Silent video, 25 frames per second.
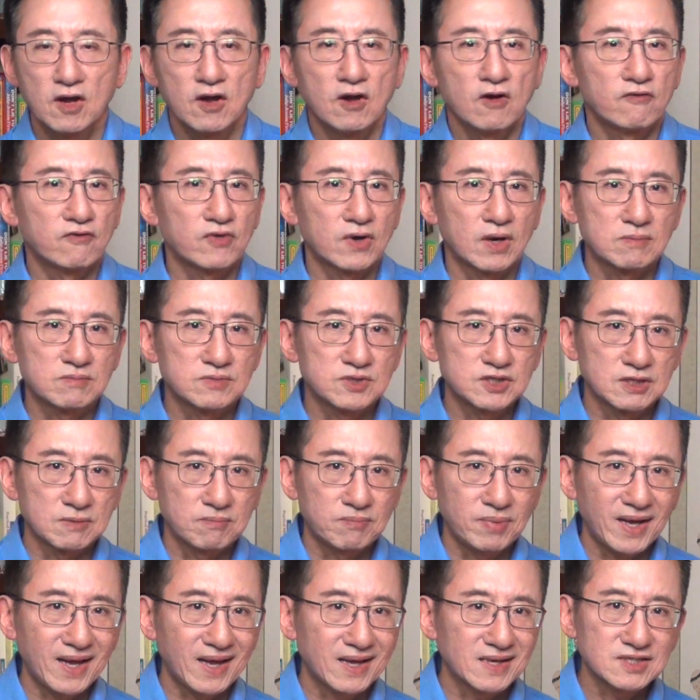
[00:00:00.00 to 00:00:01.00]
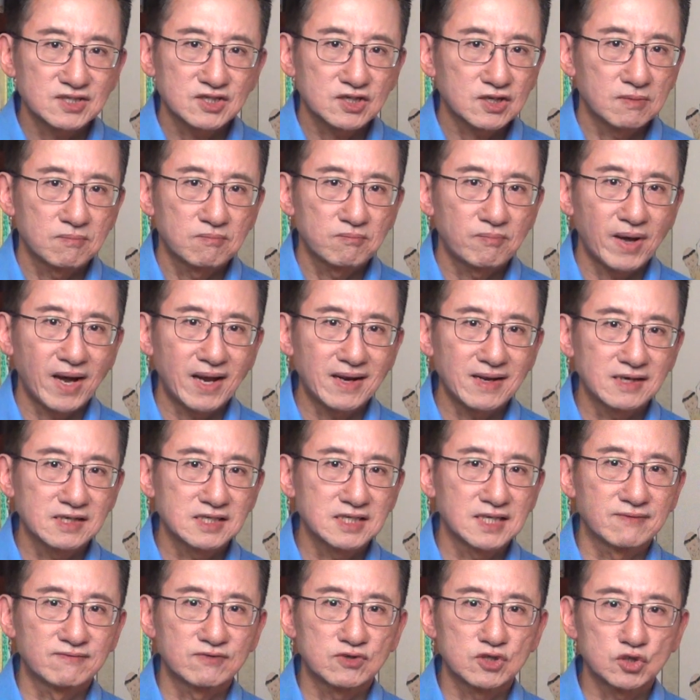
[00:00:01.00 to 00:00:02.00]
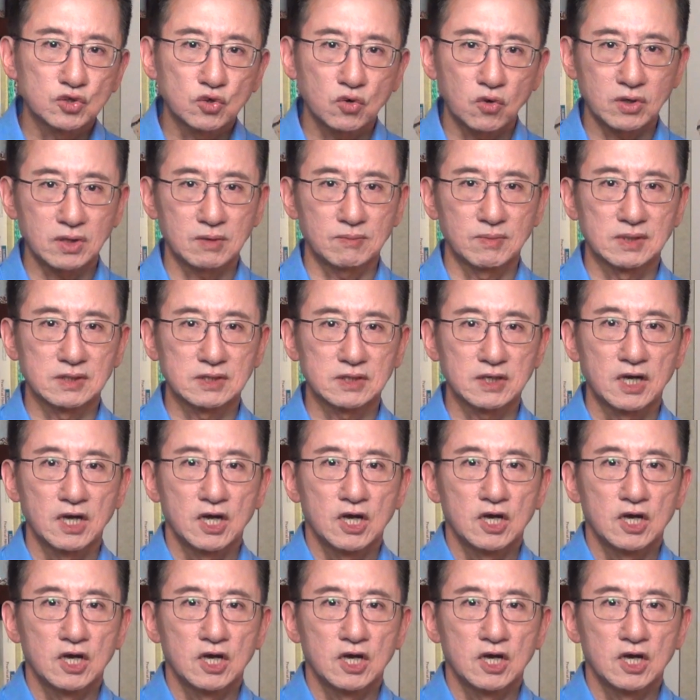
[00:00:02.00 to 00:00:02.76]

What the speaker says: from Japan's competitive tournament